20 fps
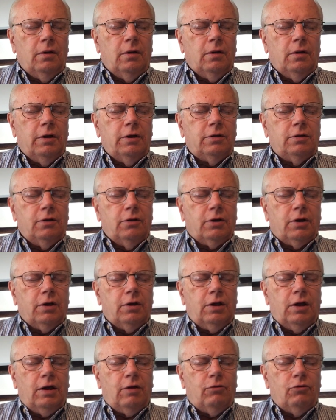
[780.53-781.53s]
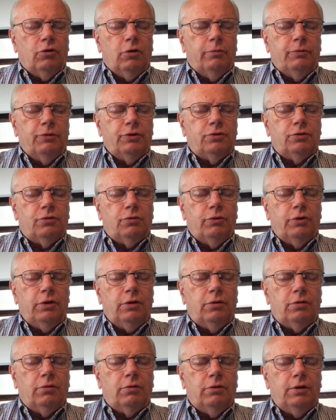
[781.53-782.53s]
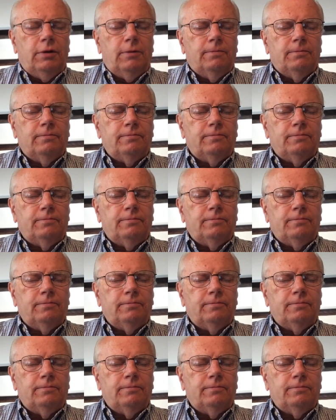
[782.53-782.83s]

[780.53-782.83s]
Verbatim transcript: Let's look at that, Romans 3, 3.